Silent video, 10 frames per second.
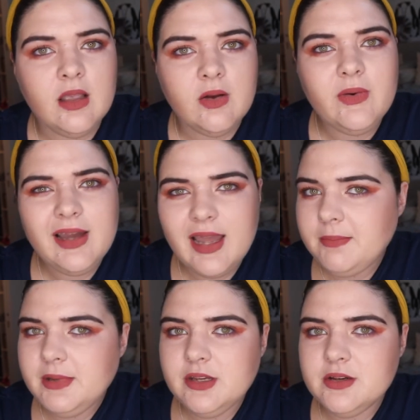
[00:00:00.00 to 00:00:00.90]
well, I'd
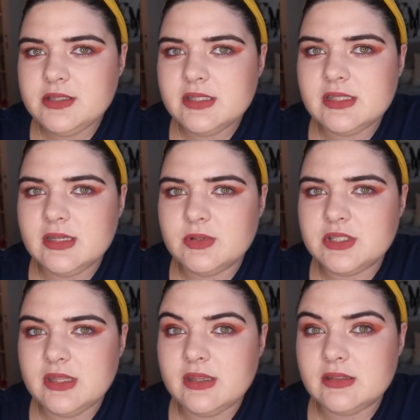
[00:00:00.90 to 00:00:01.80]
be curious to see what
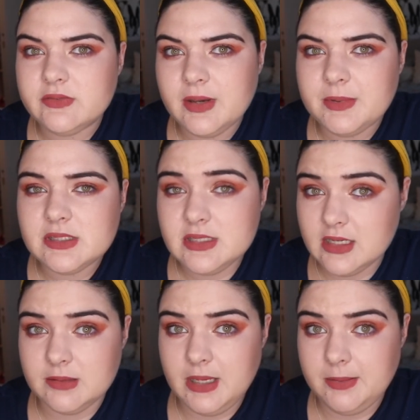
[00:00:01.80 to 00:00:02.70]
she thinks of how much
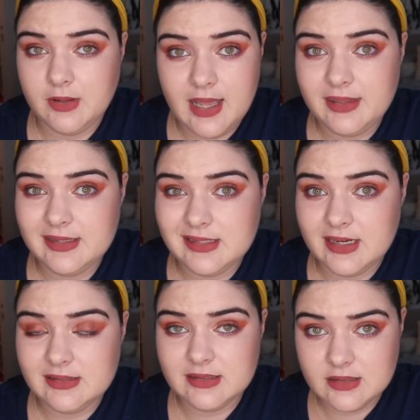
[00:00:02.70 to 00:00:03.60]
sicker people are these
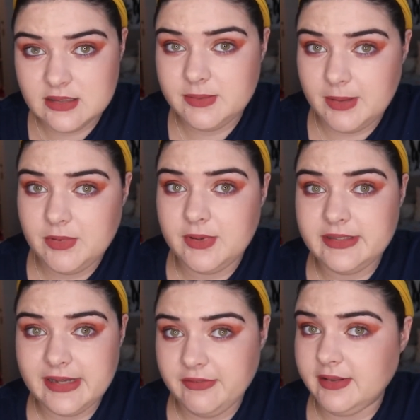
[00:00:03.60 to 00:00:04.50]
days, because people are
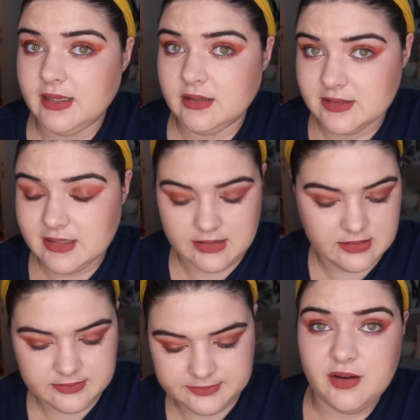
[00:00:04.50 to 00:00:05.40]
definitely a lot sicker.
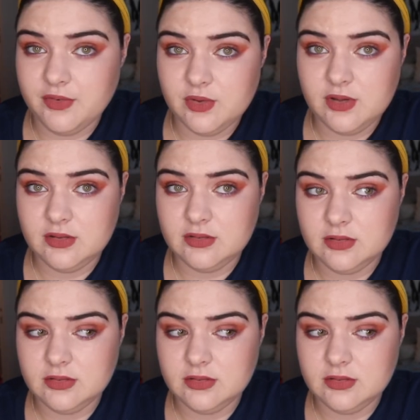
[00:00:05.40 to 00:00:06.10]
Overall,